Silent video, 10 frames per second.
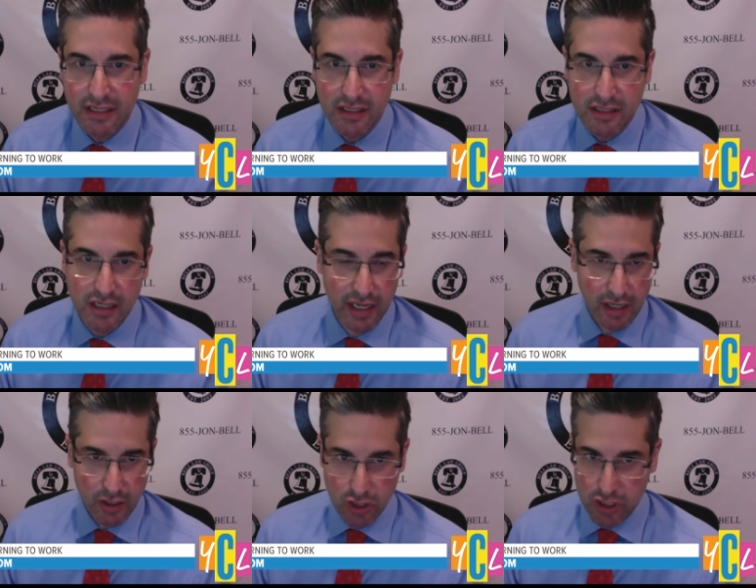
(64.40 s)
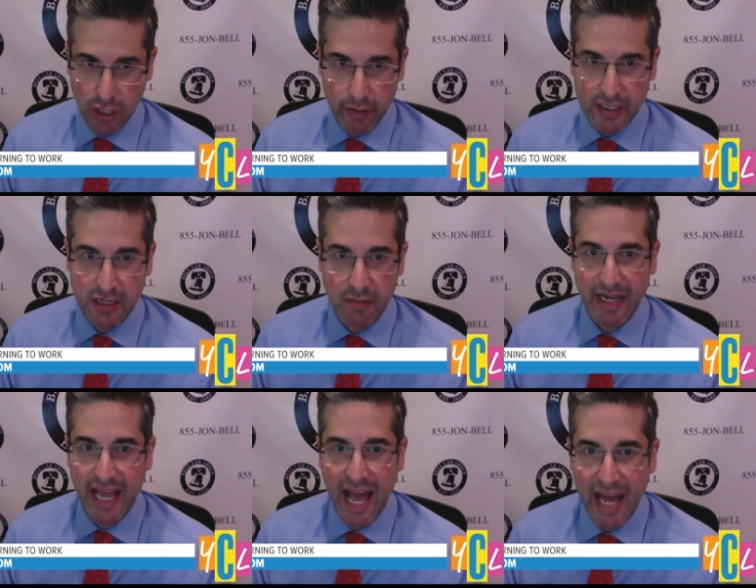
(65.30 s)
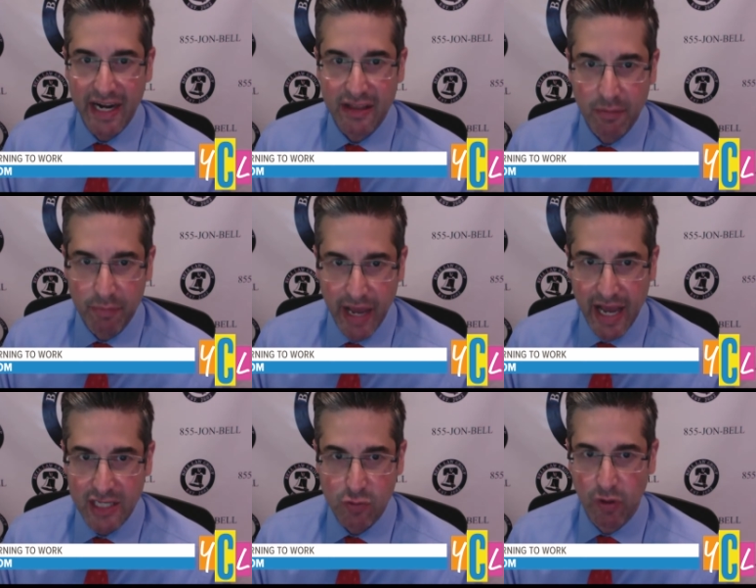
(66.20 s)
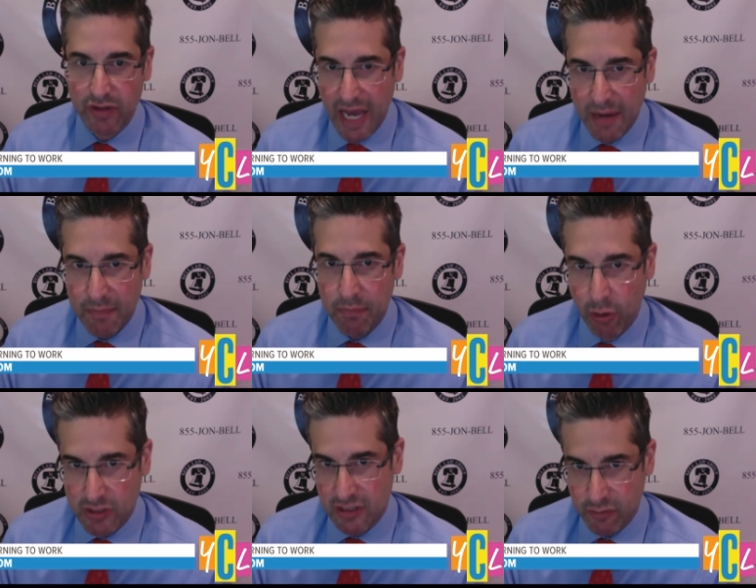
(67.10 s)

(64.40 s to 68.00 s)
because just knowing somebody had it in the past will not pose a